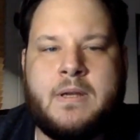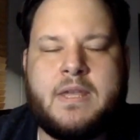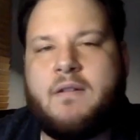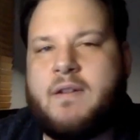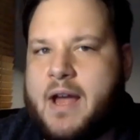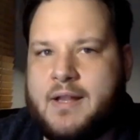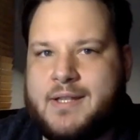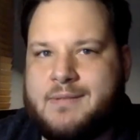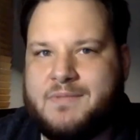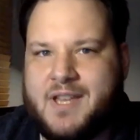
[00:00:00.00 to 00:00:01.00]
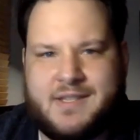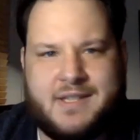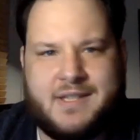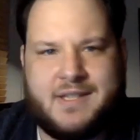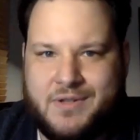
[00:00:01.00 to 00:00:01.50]
Carrie Holland doesn't
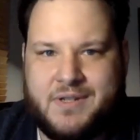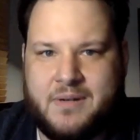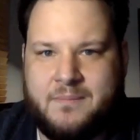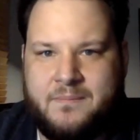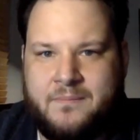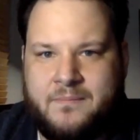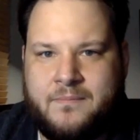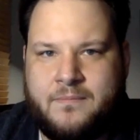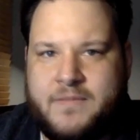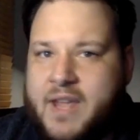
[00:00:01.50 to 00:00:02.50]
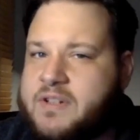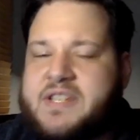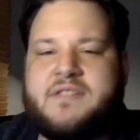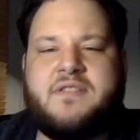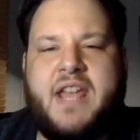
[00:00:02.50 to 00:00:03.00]
introduce her, never
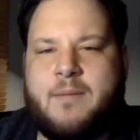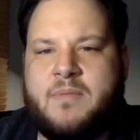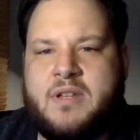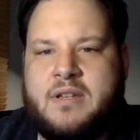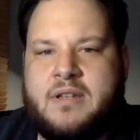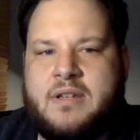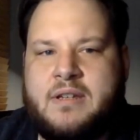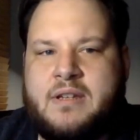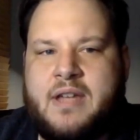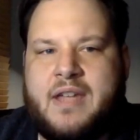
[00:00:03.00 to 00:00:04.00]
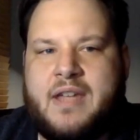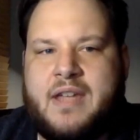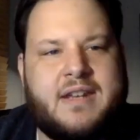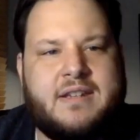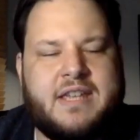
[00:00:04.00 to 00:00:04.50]
says her name.
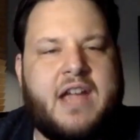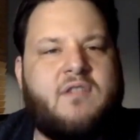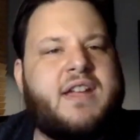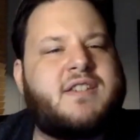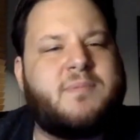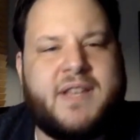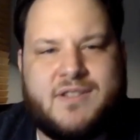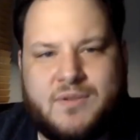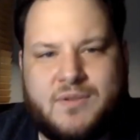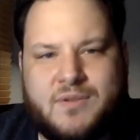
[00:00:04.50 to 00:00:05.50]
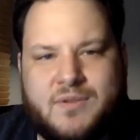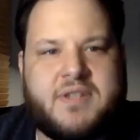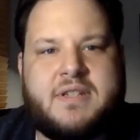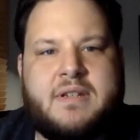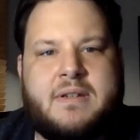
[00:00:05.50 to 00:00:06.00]
Instead, Carrie explains the
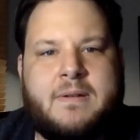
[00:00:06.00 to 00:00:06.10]
rules.